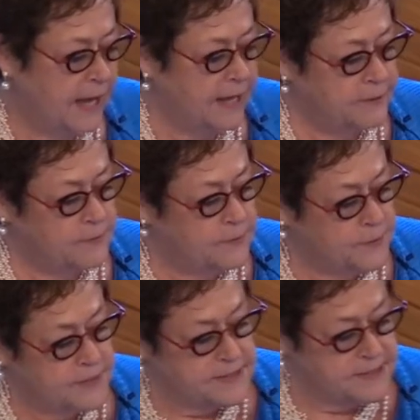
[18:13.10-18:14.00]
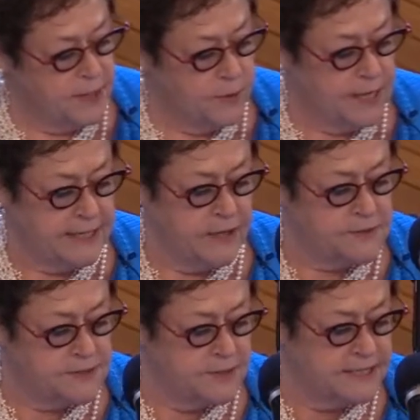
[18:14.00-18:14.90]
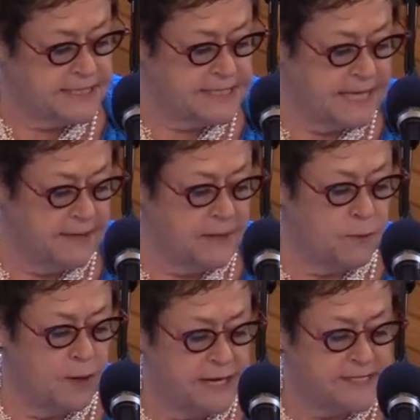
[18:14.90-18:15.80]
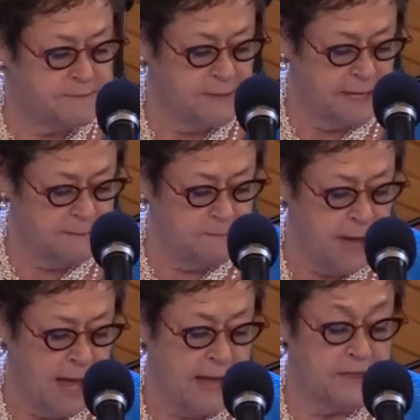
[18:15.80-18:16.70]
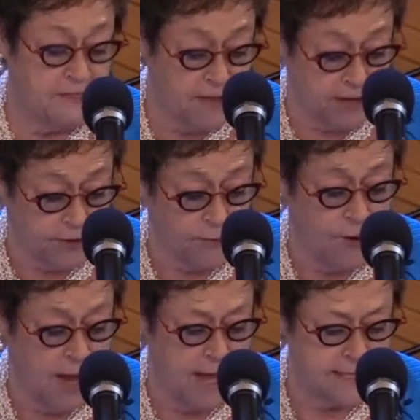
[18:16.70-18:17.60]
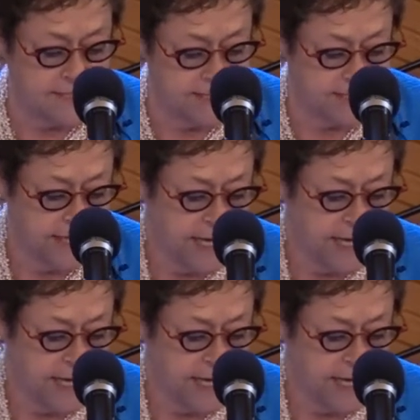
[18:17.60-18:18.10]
And so he goes on to say that what is meant by the Christ